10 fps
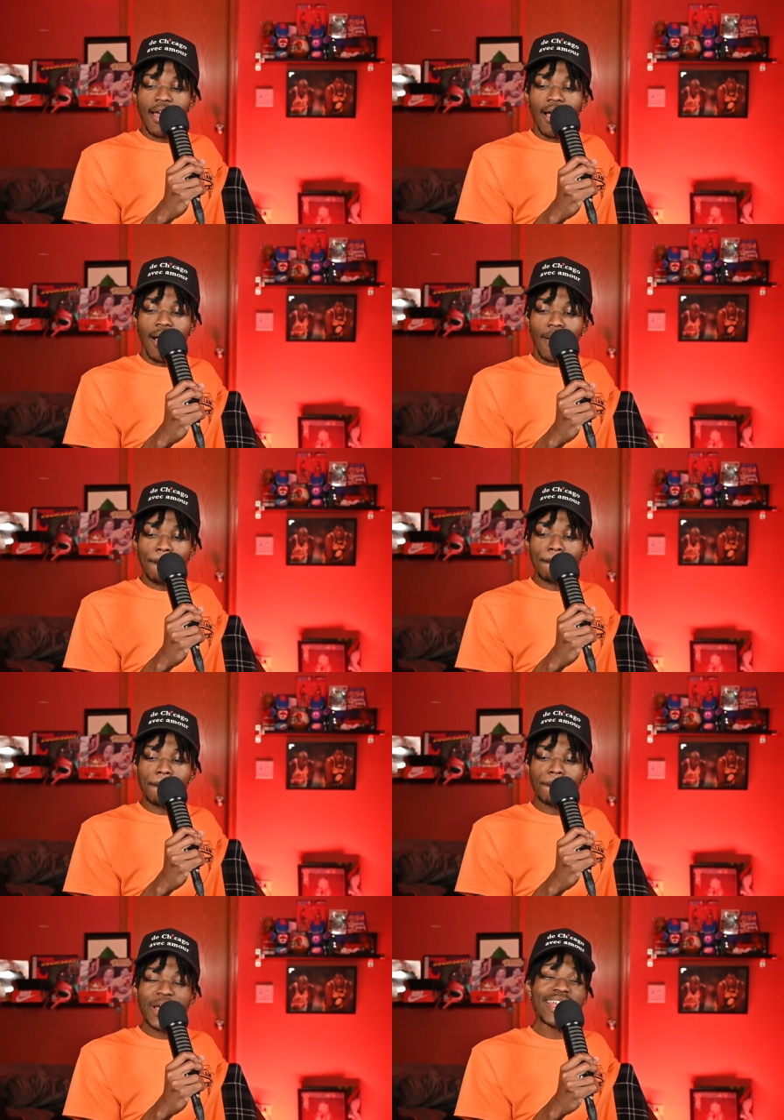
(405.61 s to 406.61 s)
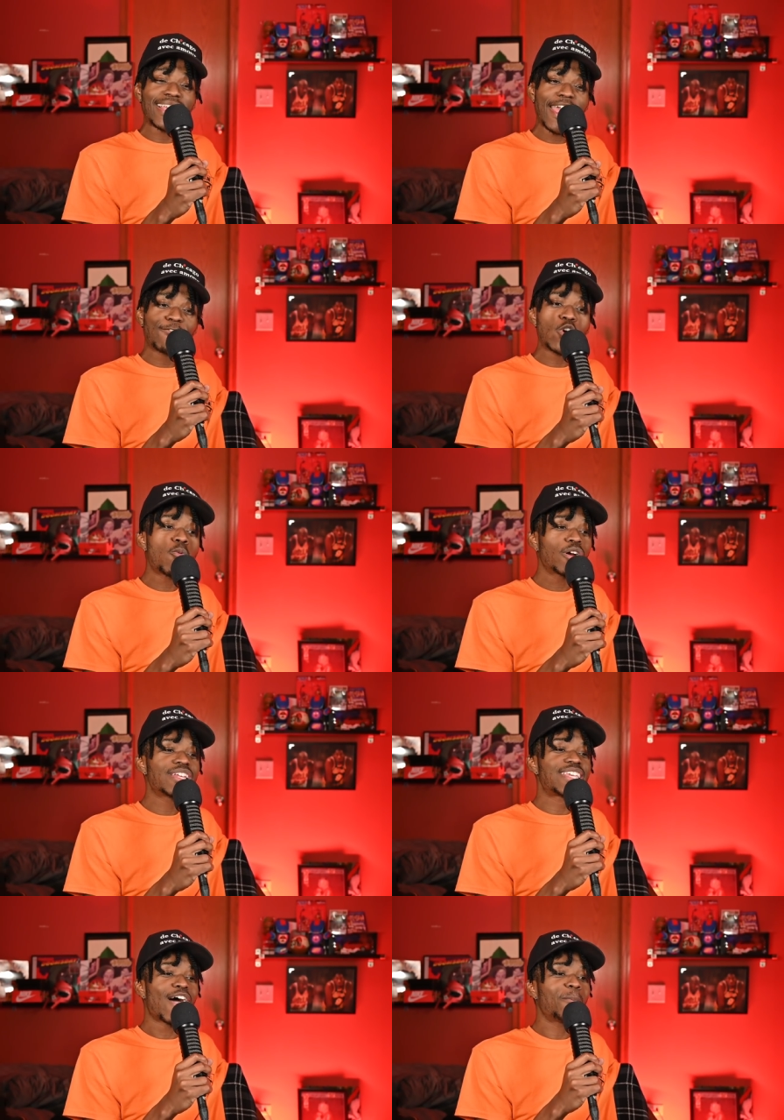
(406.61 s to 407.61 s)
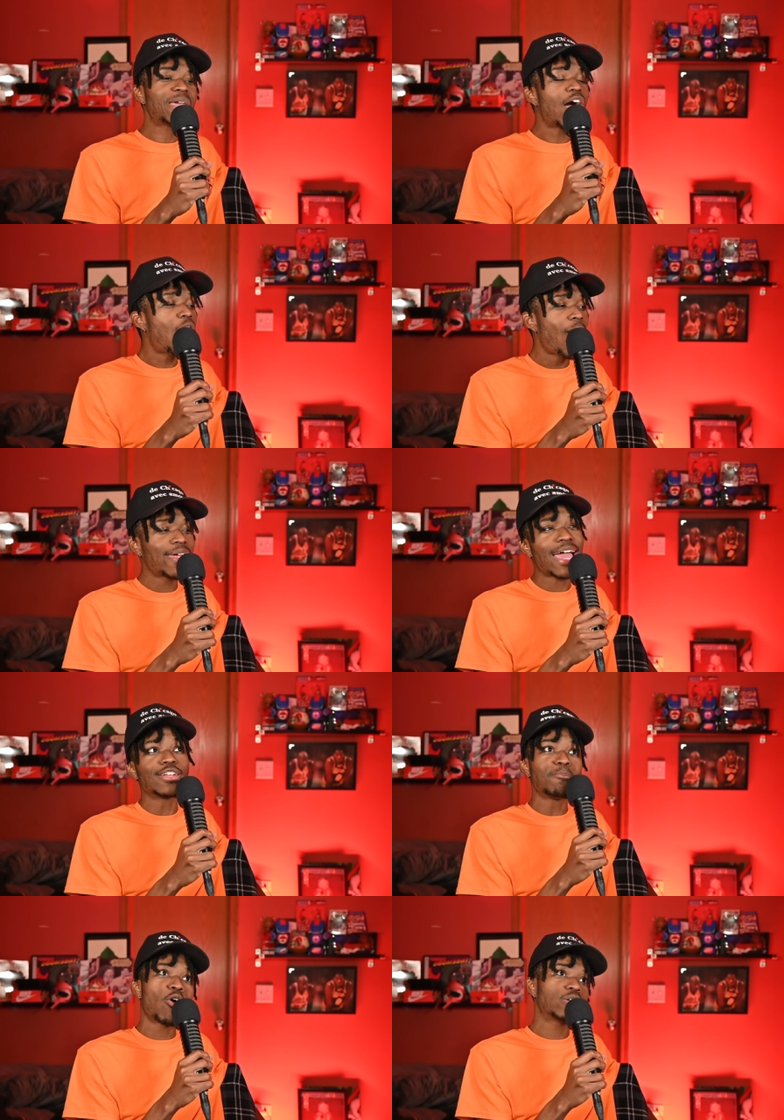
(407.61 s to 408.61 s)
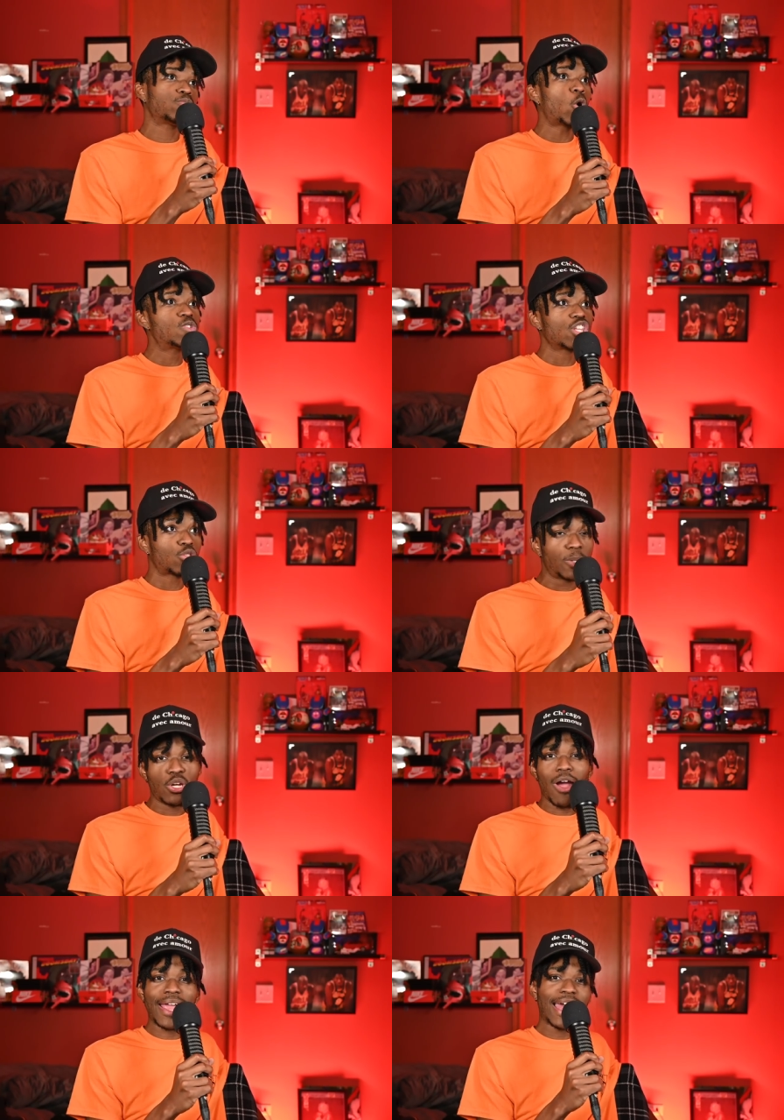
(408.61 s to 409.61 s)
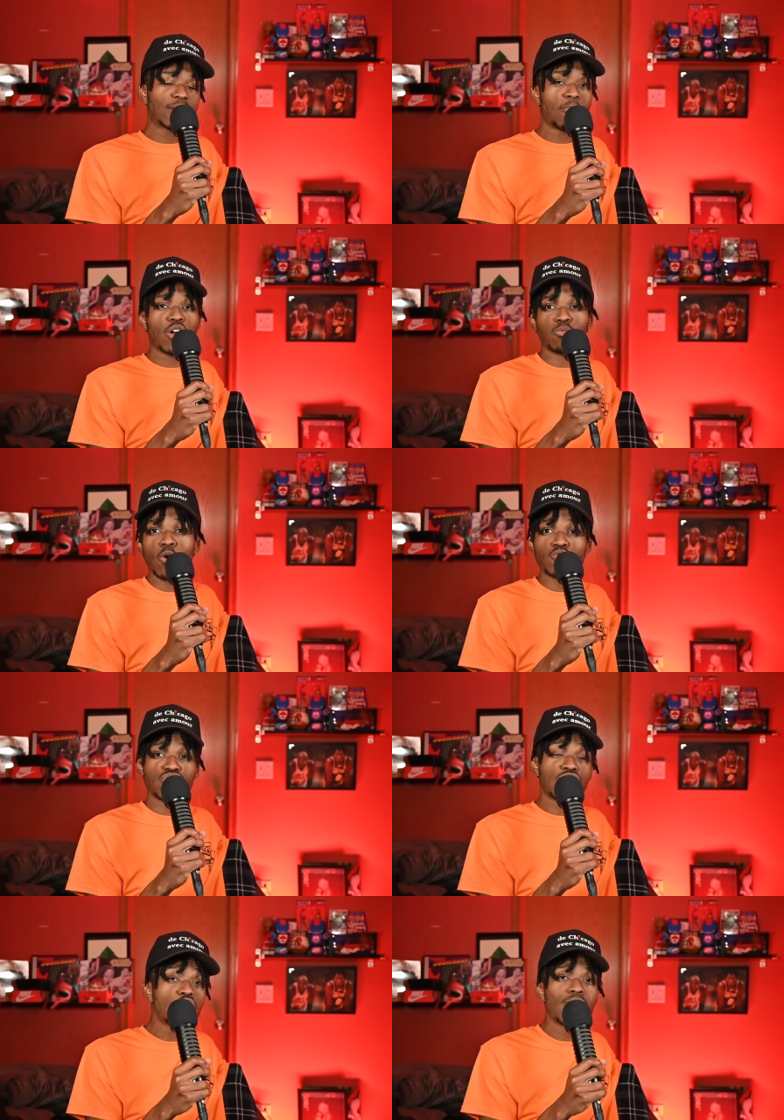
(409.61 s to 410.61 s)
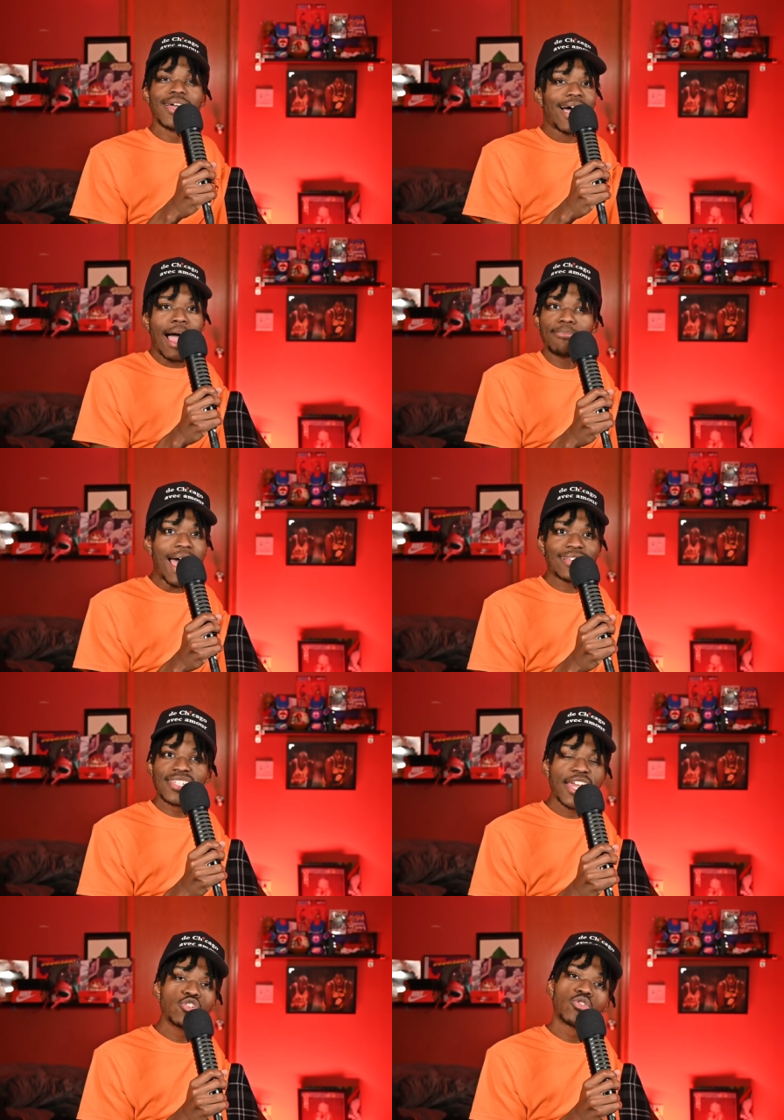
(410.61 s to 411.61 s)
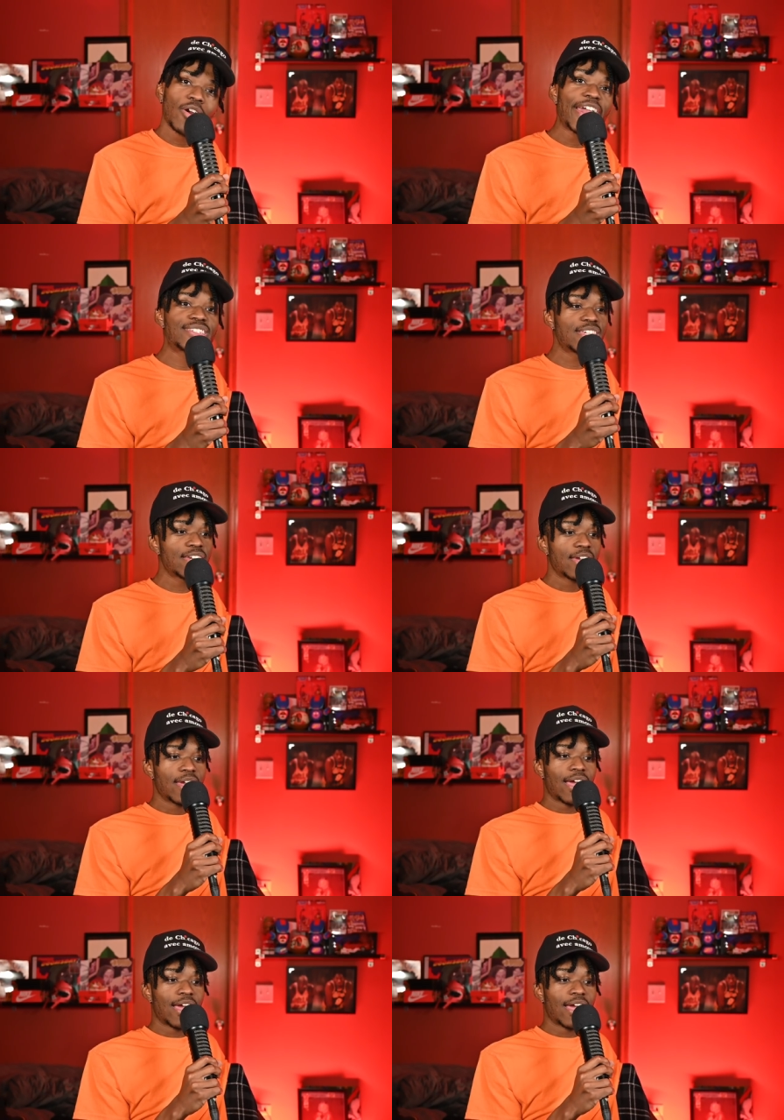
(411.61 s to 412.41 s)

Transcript: Um, but it, if you were to tell me, oh, I got DeMar DeRozan three or I got DeMar DeRozan two, I'm not saying you crazy.